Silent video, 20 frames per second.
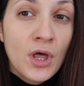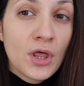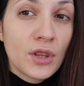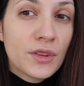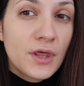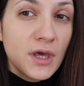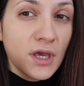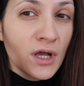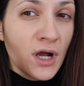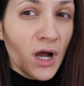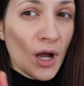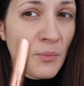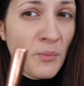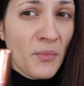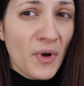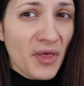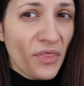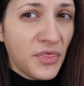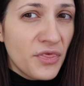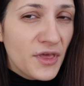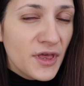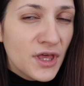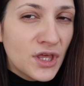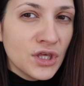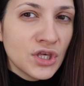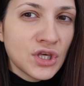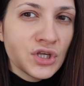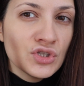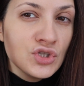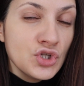They come, I
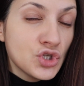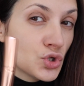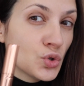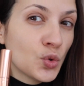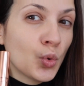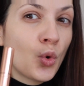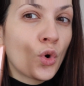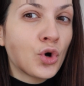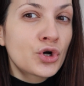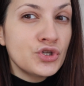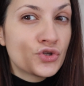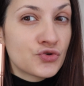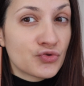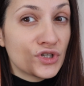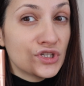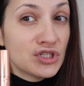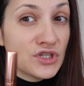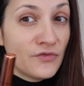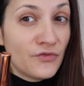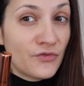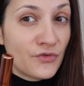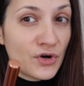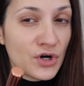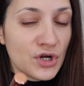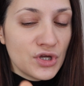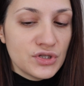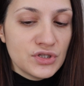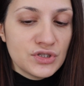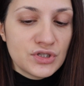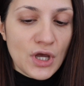think, in 2 or 3
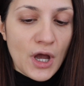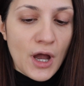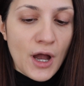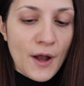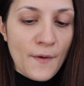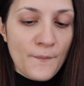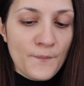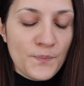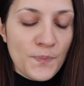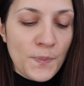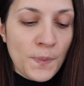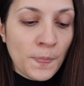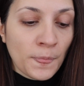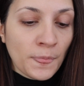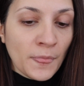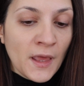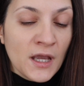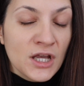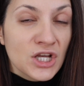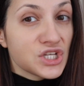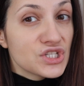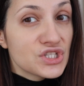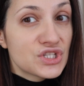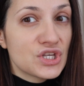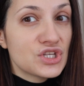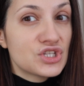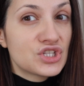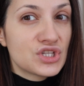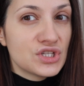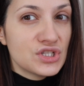different
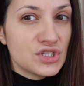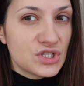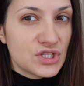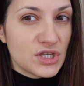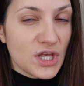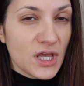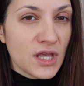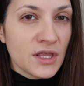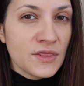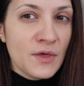consistency